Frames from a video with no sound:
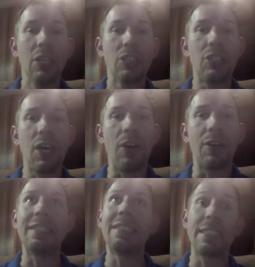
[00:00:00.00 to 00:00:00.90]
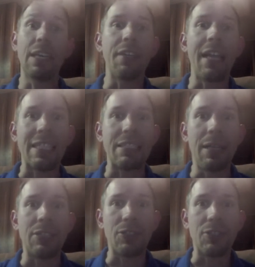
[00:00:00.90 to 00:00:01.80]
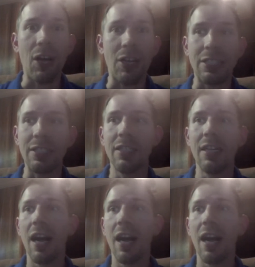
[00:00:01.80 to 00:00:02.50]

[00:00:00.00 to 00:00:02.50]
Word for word: so at least until the next semester starts.